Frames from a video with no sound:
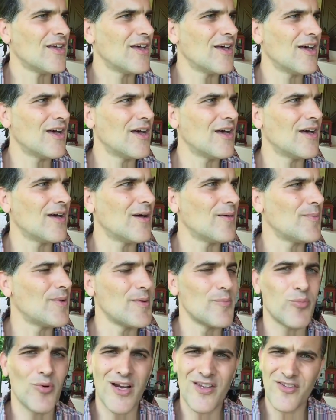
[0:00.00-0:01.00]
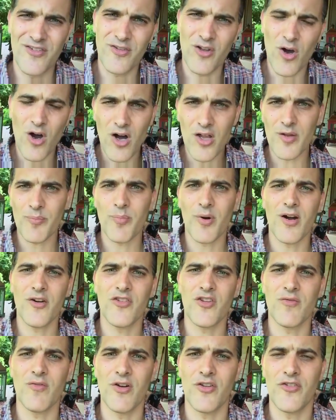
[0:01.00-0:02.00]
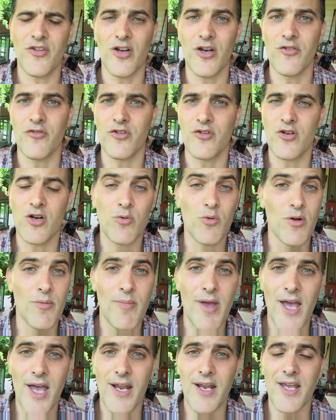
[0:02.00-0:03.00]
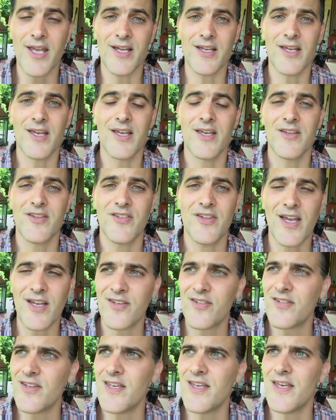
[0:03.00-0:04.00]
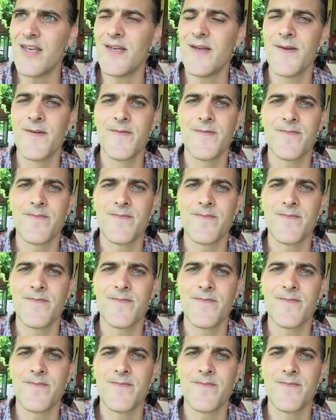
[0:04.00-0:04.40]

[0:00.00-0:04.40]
embraces all the parts of ourselves, you know, romantic, sexy,